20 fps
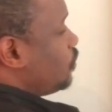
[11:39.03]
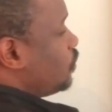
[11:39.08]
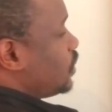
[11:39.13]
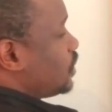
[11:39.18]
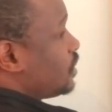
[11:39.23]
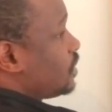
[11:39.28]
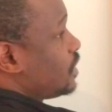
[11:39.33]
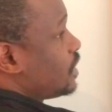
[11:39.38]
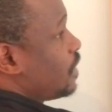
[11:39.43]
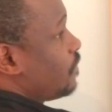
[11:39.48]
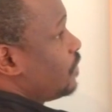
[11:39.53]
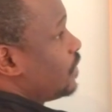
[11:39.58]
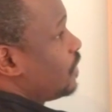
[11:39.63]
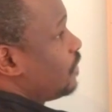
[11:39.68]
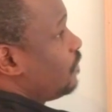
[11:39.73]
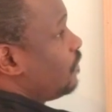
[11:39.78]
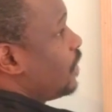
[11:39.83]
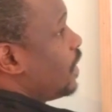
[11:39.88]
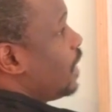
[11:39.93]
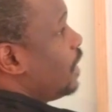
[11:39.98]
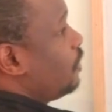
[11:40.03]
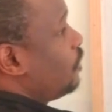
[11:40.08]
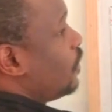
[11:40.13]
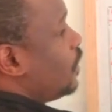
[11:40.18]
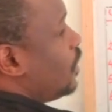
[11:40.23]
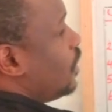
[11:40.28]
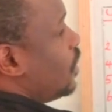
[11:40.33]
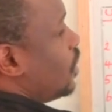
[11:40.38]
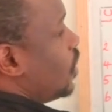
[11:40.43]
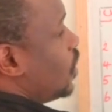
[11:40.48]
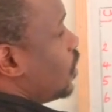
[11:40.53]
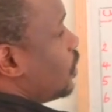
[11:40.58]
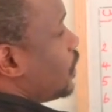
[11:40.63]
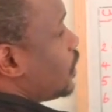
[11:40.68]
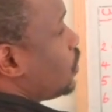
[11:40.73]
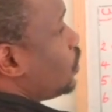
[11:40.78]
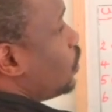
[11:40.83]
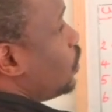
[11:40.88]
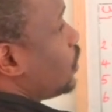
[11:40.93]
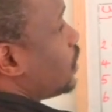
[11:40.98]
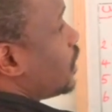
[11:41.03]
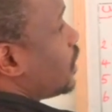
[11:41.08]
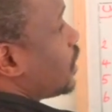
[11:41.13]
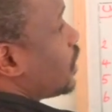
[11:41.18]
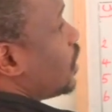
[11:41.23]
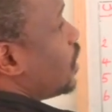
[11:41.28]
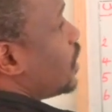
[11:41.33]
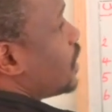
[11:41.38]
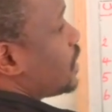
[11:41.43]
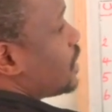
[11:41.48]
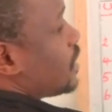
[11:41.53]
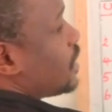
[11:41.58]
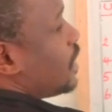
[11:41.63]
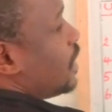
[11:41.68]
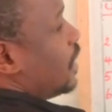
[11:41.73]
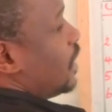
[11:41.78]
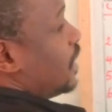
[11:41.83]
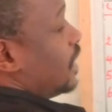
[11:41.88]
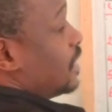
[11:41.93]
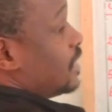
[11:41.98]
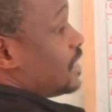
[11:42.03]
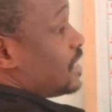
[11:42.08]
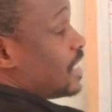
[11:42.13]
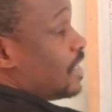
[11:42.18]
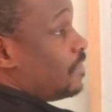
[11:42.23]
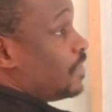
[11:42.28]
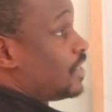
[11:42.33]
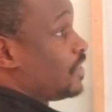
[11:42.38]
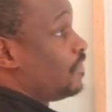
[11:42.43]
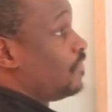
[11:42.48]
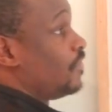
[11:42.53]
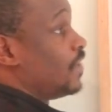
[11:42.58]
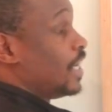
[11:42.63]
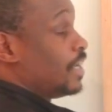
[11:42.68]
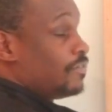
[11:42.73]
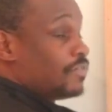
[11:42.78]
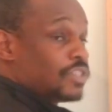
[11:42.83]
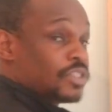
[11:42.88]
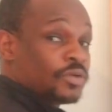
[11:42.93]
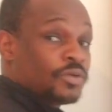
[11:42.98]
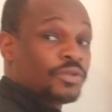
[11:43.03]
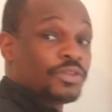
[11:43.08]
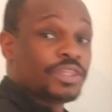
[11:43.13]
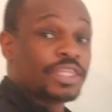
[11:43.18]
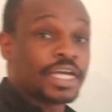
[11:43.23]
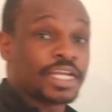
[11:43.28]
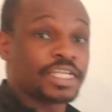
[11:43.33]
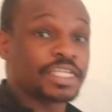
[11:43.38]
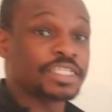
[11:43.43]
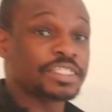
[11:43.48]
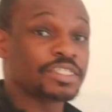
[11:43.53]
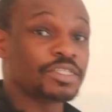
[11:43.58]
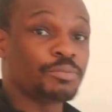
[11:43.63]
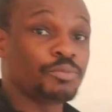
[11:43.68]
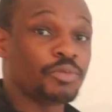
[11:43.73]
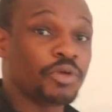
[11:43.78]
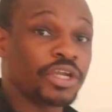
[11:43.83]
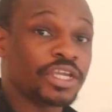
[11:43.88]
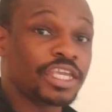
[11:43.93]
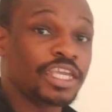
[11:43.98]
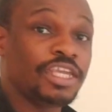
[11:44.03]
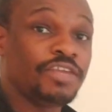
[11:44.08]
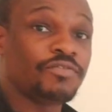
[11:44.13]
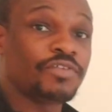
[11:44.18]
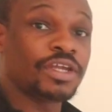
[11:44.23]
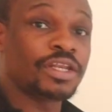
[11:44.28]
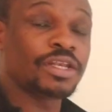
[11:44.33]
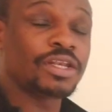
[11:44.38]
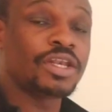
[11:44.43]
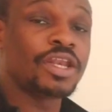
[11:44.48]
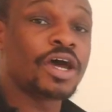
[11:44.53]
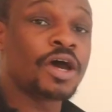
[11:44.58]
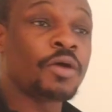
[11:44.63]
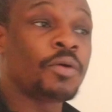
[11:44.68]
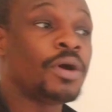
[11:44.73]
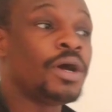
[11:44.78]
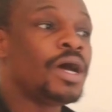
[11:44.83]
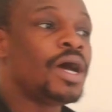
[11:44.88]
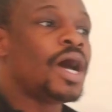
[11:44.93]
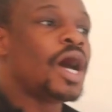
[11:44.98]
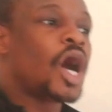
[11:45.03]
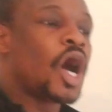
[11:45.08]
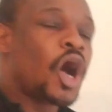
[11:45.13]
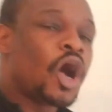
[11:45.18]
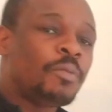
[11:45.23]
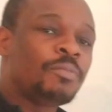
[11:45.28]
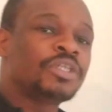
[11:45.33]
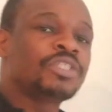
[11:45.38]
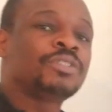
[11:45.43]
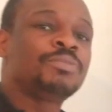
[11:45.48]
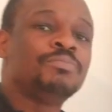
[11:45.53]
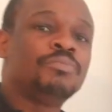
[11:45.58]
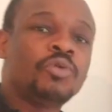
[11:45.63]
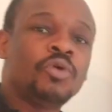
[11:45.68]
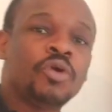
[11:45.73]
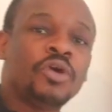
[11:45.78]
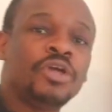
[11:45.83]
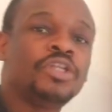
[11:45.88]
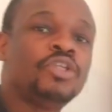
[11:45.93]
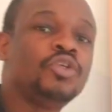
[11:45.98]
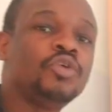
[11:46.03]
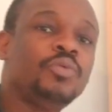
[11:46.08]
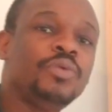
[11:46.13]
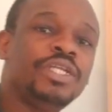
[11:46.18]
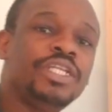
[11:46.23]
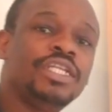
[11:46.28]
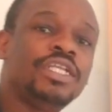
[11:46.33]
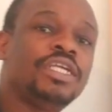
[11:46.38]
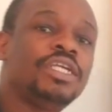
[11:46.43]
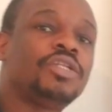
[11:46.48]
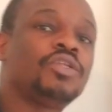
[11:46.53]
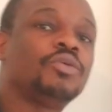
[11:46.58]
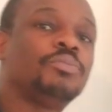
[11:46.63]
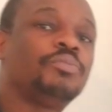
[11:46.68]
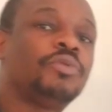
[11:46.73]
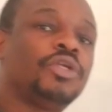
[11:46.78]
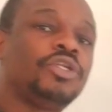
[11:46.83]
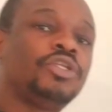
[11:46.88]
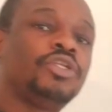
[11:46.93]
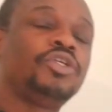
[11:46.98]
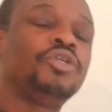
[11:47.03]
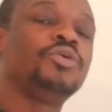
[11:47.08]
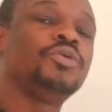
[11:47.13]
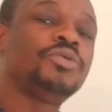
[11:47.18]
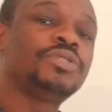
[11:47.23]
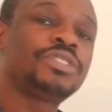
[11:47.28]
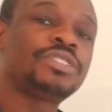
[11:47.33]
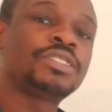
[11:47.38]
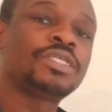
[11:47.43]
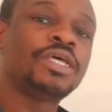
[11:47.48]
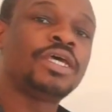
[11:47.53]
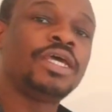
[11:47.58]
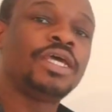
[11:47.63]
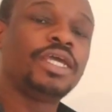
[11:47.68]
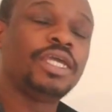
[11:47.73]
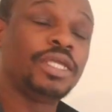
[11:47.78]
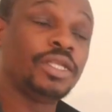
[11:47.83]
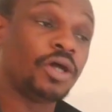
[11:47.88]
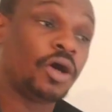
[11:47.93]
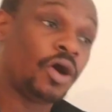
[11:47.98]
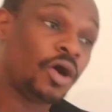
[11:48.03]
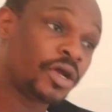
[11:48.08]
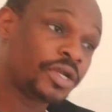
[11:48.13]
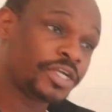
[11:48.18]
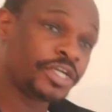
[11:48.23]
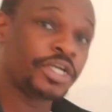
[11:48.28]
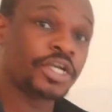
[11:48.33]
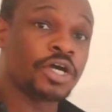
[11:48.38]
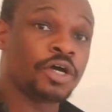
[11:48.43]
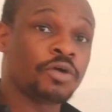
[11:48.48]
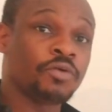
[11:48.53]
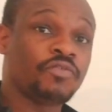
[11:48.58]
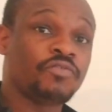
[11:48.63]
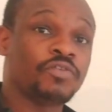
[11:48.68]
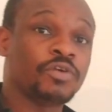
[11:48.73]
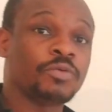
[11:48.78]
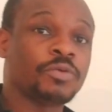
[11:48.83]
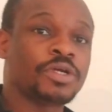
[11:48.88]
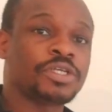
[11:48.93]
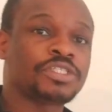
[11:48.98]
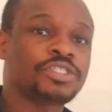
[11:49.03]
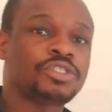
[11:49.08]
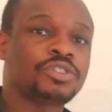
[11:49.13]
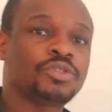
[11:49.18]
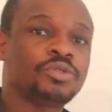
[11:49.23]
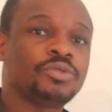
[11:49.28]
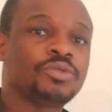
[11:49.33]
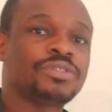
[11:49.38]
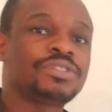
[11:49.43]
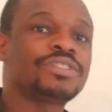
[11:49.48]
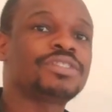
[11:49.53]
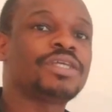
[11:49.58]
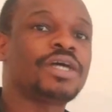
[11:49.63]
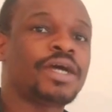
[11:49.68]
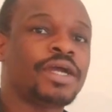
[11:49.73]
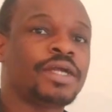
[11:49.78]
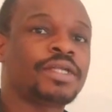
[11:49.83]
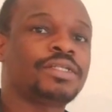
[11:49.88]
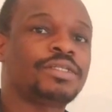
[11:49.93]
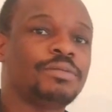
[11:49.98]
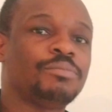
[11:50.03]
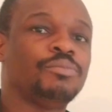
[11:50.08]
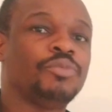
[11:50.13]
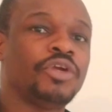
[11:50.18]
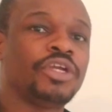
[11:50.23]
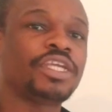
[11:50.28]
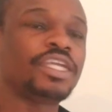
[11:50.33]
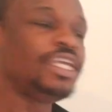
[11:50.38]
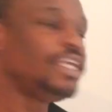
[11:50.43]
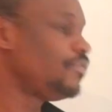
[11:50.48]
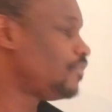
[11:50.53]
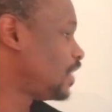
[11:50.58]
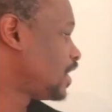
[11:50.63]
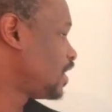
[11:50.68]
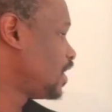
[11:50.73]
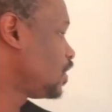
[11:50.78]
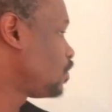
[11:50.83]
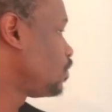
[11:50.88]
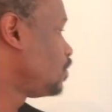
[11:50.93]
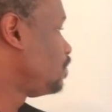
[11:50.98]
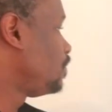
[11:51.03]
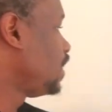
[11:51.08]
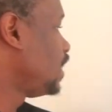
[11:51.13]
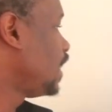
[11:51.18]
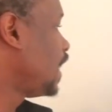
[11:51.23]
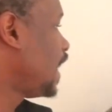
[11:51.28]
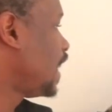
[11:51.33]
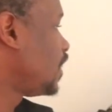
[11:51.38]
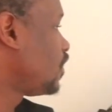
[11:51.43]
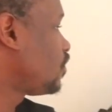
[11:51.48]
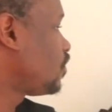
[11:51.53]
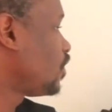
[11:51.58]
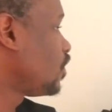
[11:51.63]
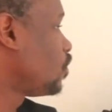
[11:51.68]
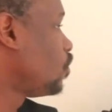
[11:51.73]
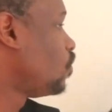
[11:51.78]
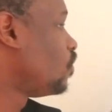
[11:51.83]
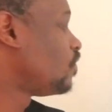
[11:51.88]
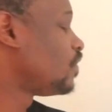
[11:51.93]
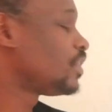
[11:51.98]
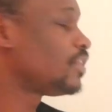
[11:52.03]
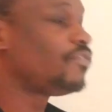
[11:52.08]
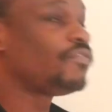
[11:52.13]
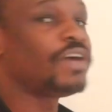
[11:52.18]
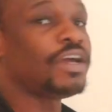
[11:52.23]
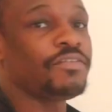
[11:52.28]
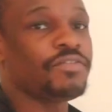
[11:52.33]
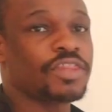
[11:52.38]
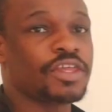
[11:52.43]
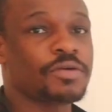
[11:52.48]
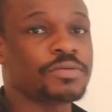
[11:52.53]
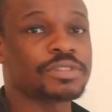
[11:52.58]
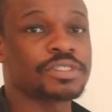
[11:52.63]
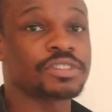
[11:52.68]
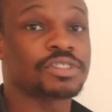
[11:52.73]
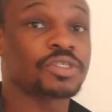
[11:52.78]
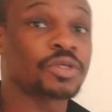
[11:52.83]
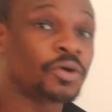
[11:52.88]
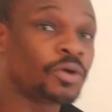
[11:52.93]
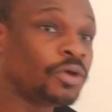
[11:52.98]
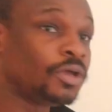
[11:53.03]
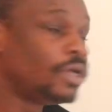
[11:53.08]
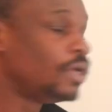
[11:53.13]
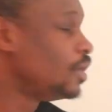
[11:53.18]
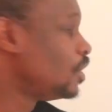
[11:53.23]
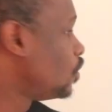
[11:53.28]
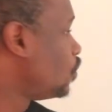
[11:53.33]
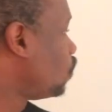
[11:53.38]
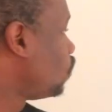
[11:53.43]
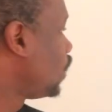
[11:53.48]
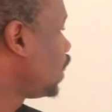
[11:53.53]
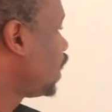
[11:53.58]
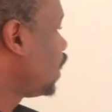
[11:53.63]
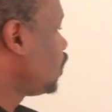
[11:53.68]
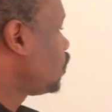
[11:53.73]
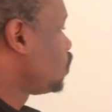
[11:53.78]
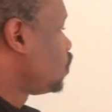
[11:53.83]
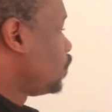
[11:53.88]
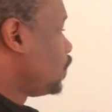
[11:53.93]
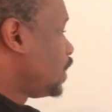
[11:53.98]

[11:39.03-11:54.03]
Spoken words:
which is 75, and our total cost is 75. So that is the break even. Now, how much more do we need to produce in order now for us to start break even? It would be anything over the 5,000. So we're